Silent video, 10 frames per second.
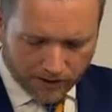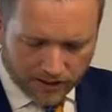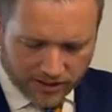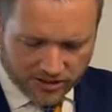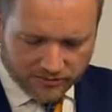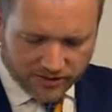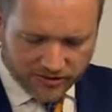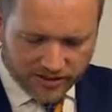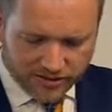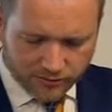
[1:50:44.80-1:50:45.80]
Isabel
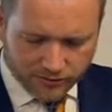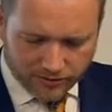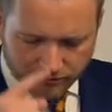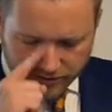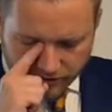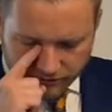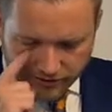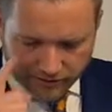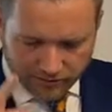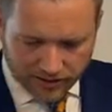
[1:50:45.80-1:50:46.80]
says, will there be a
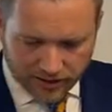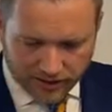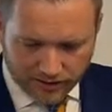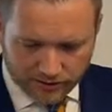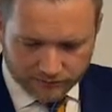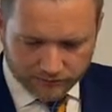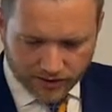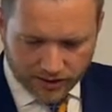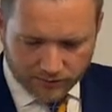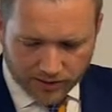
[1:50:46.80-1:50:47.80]
replay?
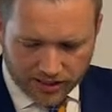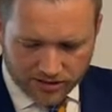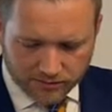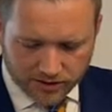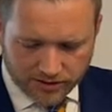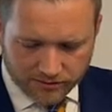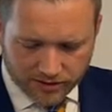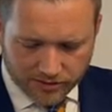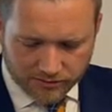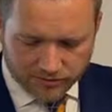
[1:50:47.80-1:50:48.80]
Possibly,
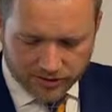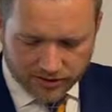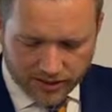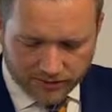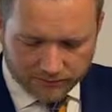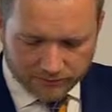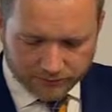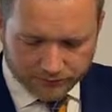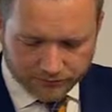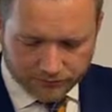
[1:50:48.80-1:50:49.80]
sometimes we do that.
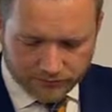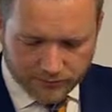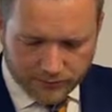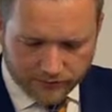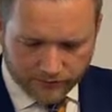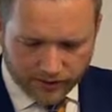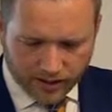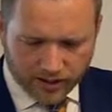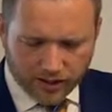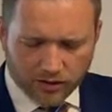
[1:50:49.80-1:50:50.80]

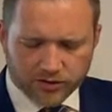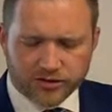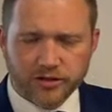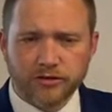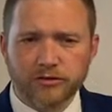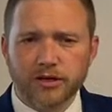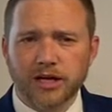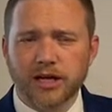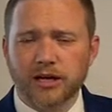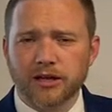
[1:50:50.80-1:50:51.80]

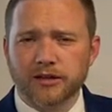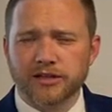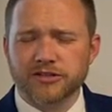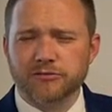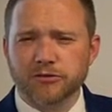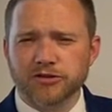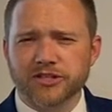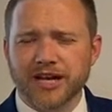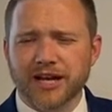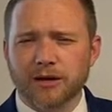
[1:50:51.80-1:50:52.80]
Also, this will
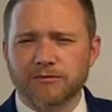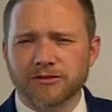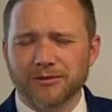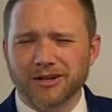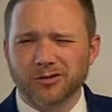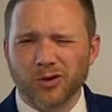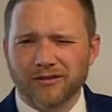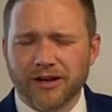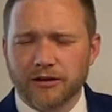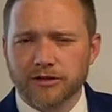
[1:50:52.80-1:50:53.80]
stay up for about
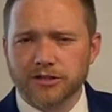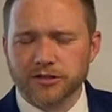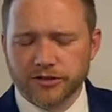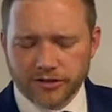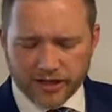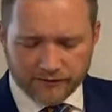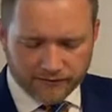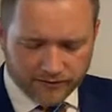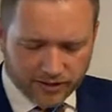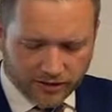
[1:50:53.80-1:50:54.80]
12 hours, so you'll
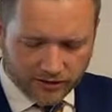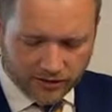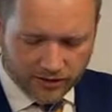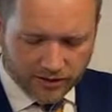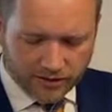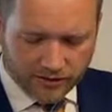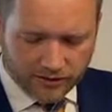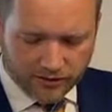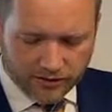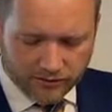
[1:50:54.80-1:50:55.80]
have another,
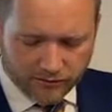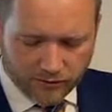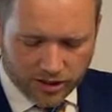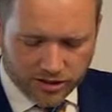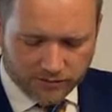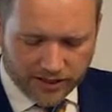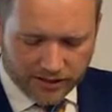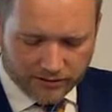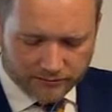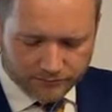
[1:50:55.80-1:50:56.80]
you can watch it
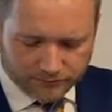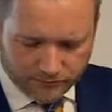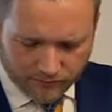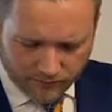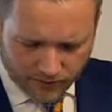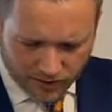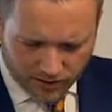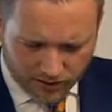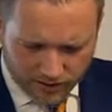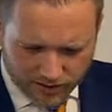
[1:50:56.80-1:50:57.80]
back.
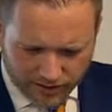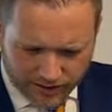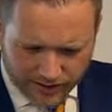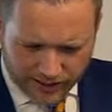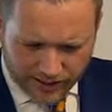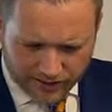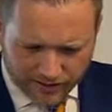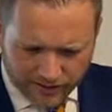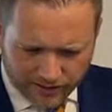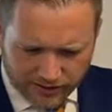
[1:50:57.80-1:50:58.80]
Okay,
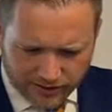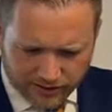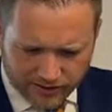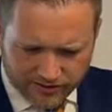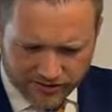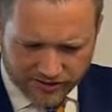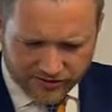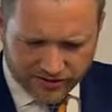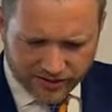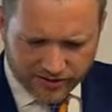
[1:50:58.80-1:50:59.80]
Kathy Linsky
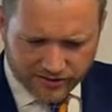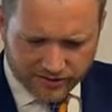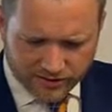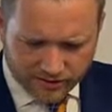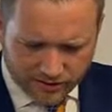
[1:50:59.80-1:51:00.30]
says,